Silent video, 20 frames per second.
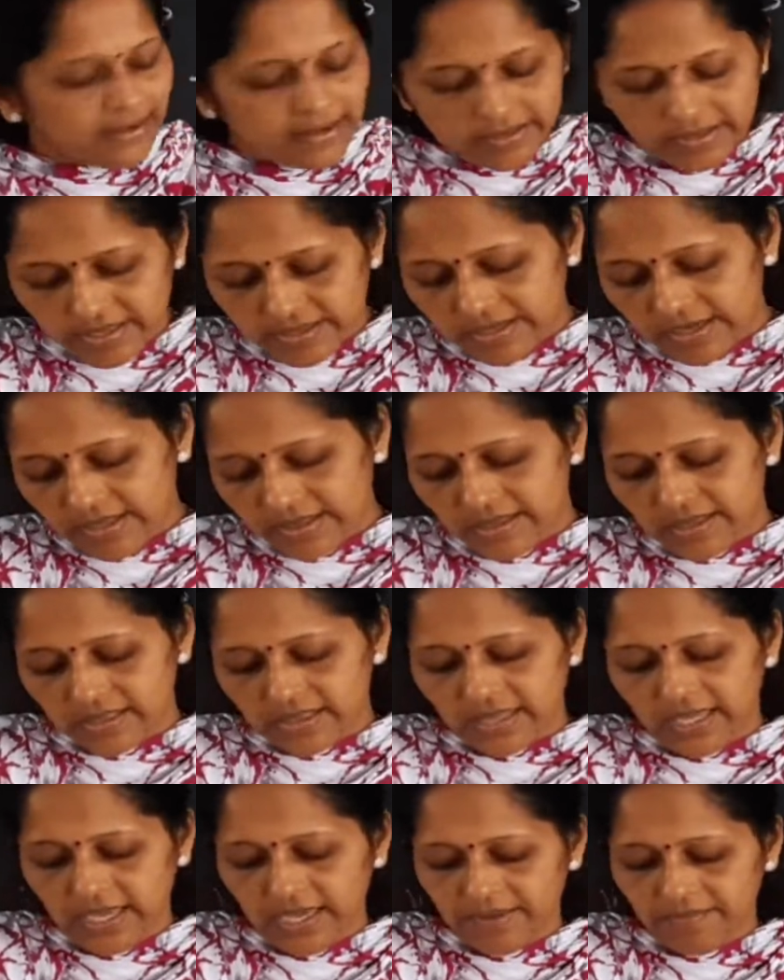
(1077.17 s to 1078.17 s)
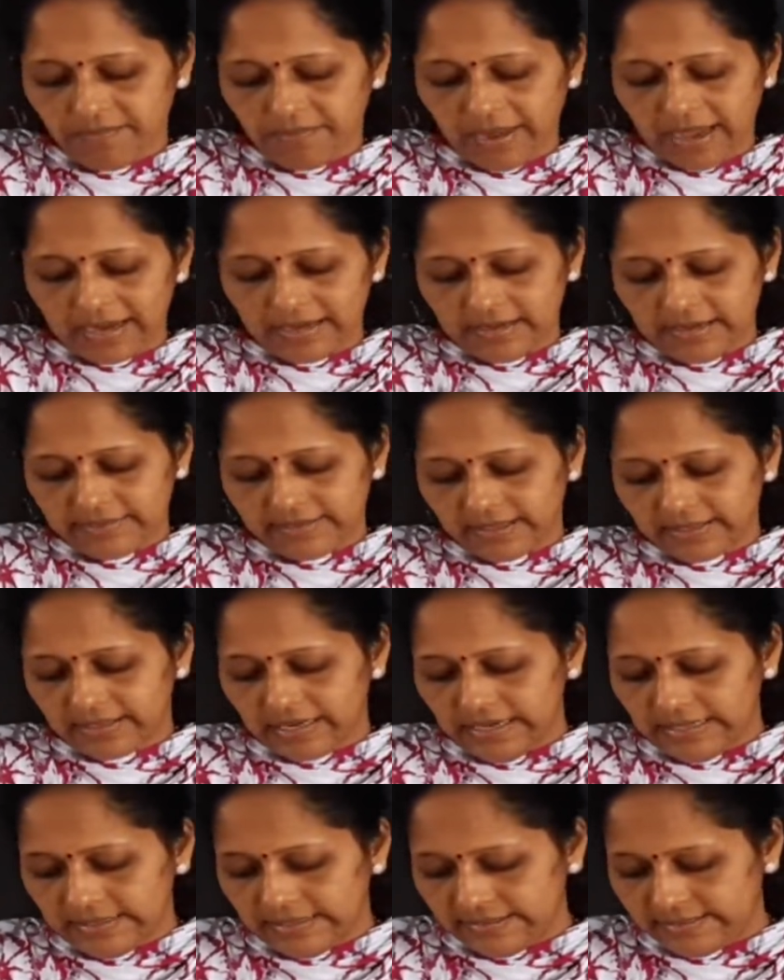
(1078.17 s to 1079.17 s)
resistance in the parallel
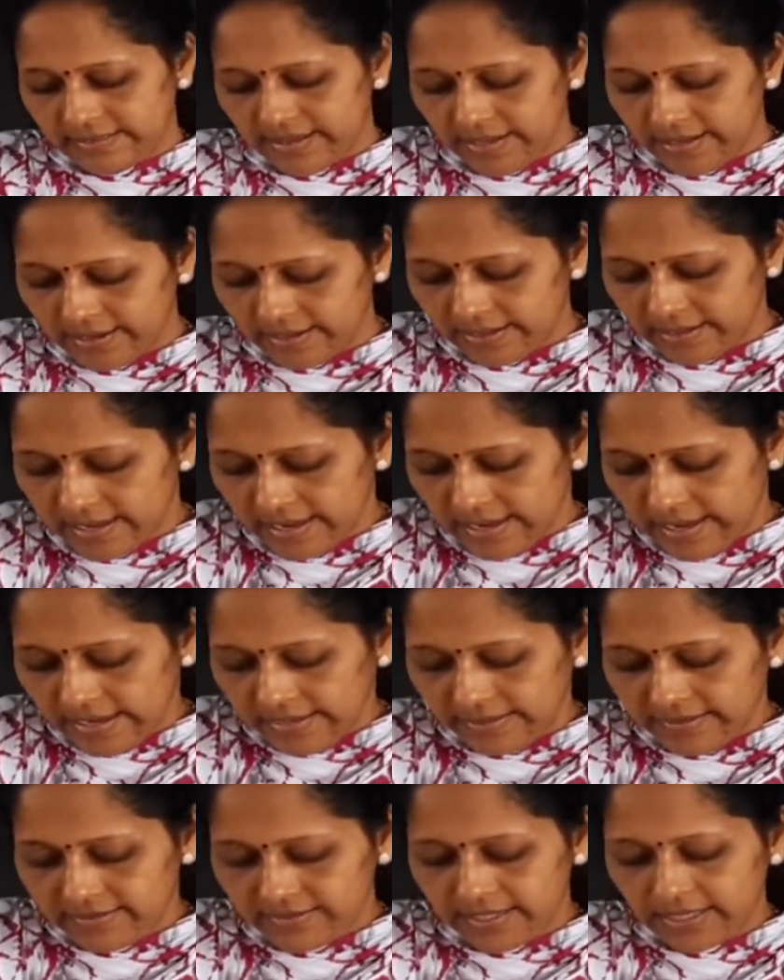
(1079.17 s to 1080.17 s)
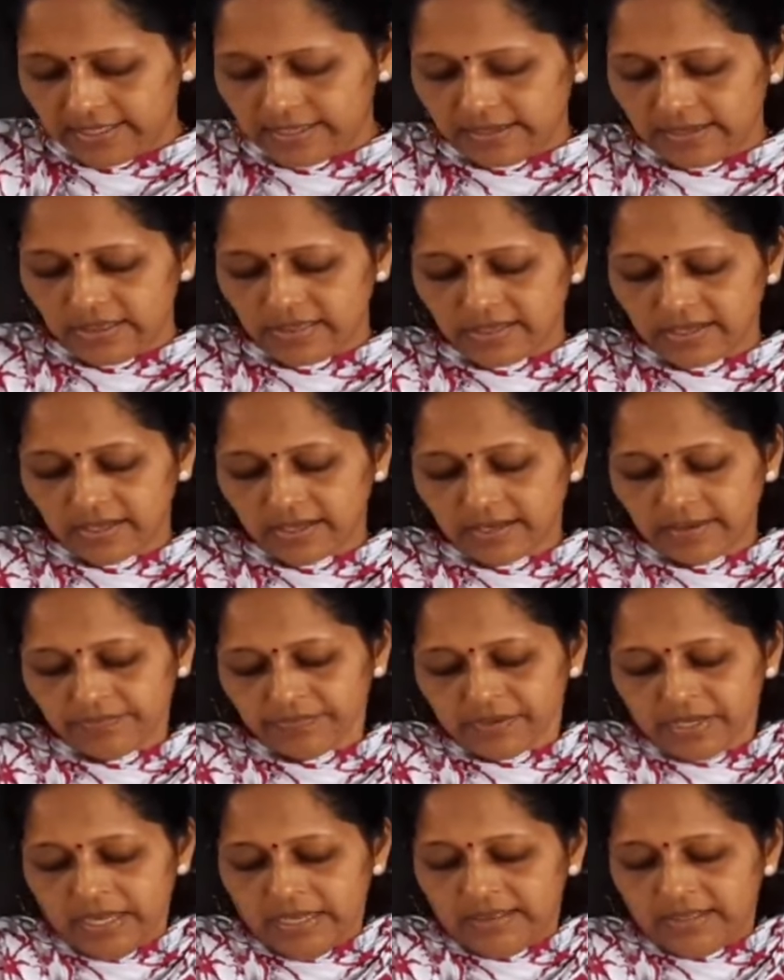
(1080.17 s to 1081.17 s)
circuit is there, it is decreased.
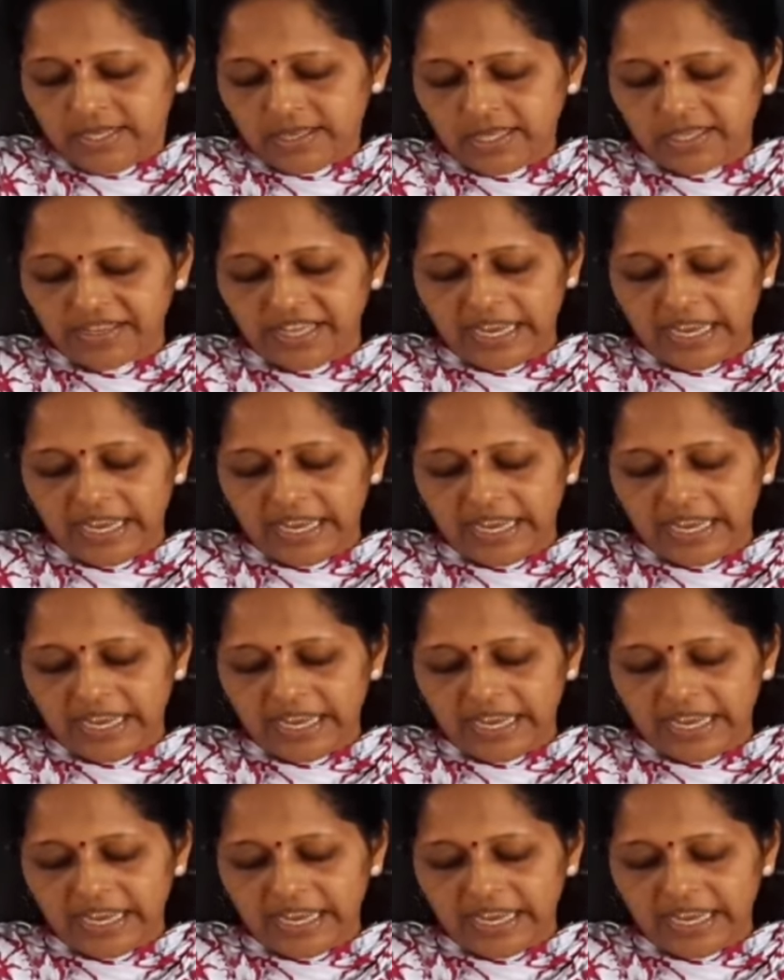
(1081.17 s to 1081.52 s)
This is